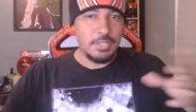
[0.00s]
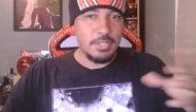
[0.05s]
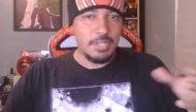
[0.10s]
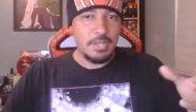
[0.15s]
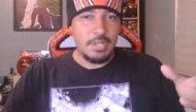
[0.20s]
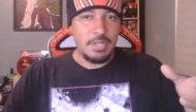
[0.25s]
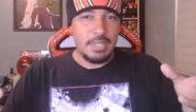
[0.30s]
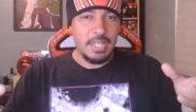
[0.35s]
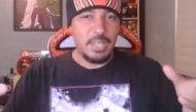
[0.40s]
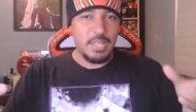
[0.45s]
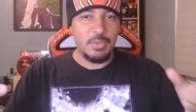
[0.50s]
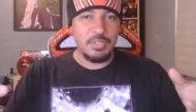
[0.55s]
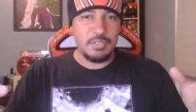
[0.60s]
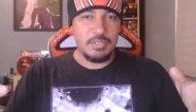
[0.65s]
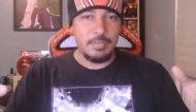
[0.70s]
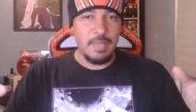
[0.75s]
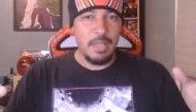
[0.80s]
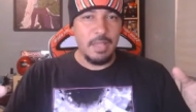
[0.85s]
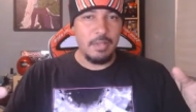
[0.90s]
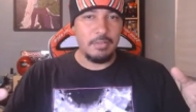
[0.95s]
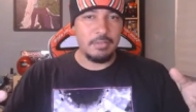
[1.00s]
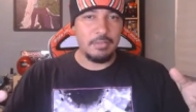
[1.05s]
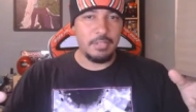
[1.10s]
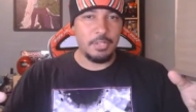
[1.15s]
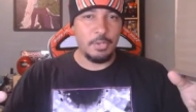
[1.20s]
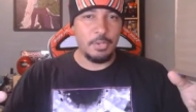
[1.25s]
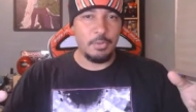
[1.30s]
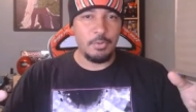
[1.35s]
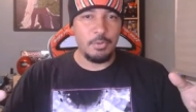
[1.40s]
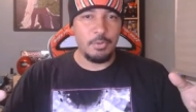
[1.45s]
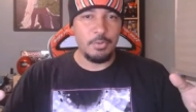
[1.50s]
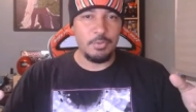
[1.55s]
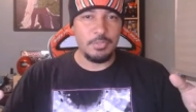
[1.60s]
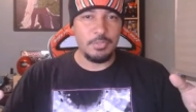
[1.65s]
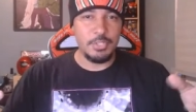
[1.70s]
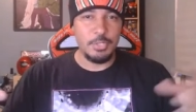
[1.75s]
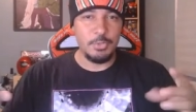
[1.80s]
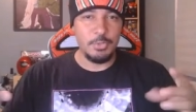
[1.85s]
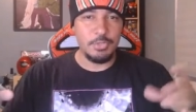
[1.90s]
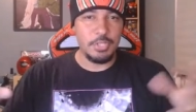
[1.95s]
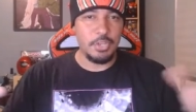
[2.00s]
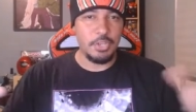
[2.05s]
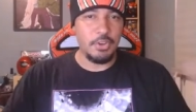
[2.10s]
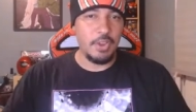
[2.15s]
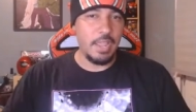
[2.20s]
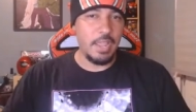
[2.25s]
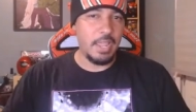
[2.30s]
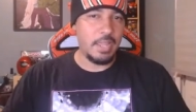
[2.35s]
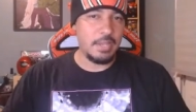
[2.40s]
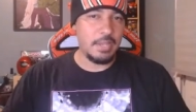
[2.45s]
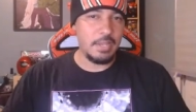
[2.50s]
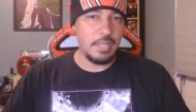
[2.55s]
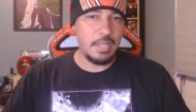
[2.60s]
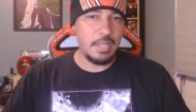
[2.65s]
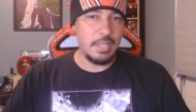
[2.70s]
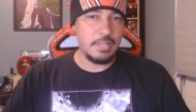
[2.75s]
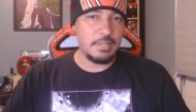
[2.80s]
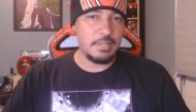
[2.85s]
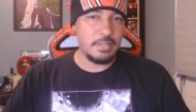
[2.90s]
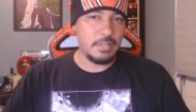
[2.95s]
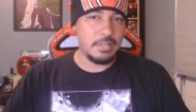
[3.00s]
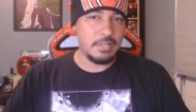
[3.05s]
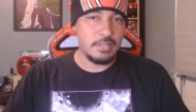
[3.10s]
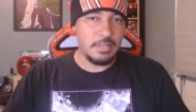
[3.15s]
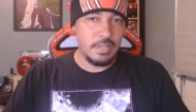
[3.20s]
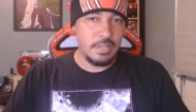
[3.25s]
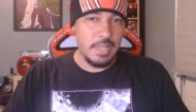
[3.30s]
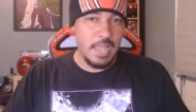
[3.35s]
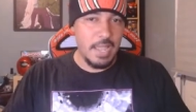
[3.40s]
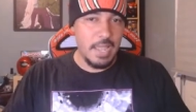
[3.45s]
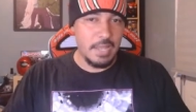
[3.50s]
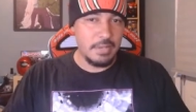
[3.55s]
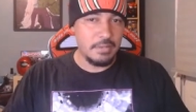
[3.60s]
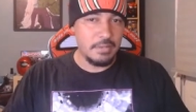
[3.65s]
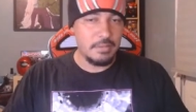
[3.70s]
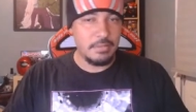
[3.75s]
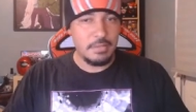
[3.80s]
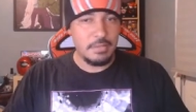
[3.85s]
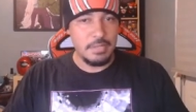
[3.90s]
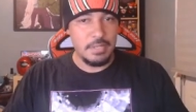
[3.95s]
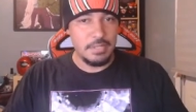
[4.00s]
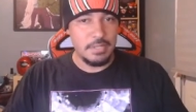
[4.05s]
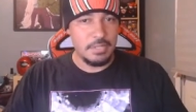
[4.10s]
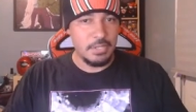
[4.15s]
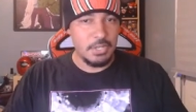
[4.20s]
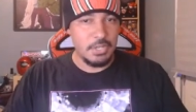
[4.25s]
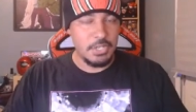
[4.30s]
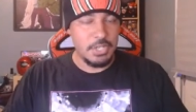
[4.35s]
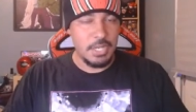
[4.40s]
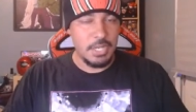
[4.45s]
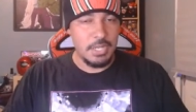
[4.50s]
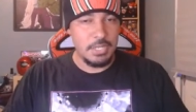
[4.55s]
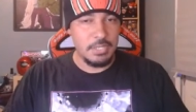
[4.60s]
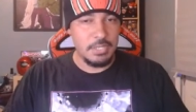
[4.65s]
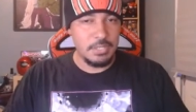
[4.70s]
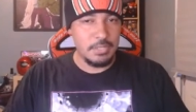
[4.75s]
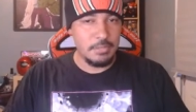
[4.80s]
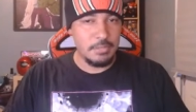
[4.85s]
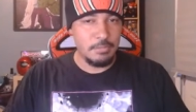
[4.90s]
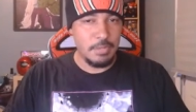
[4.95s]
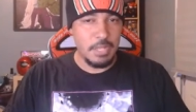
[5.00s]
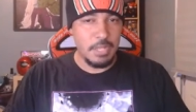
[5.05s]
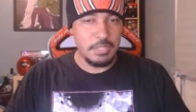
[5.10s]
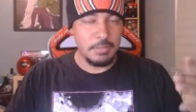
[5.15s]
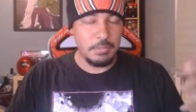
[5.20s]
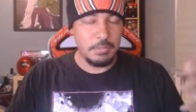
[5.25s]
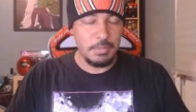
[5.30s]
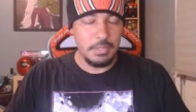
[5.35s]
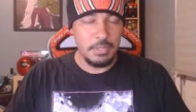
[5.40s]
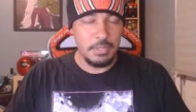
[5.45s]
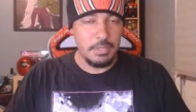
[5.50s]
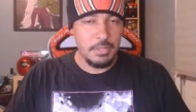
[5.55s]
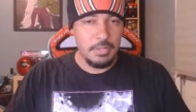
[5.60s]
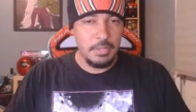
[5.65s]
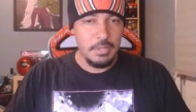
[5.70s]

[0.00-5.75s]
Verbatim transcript: say. I think it was about you know who choosing your hand, I guess, because the hand is going to change possibly.